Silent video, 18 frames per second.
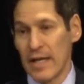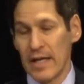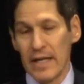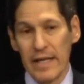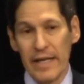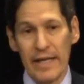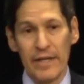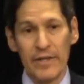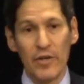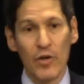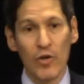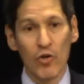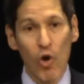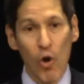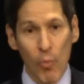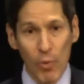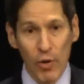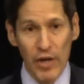In
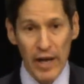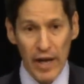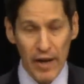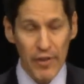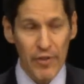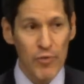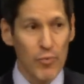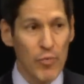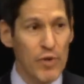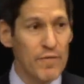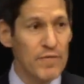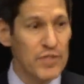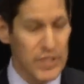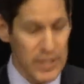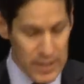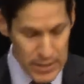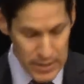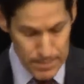global health, we've
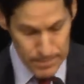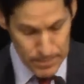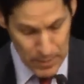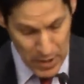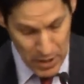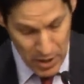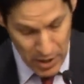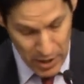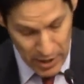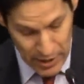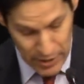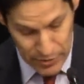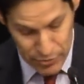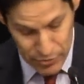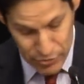seen uh,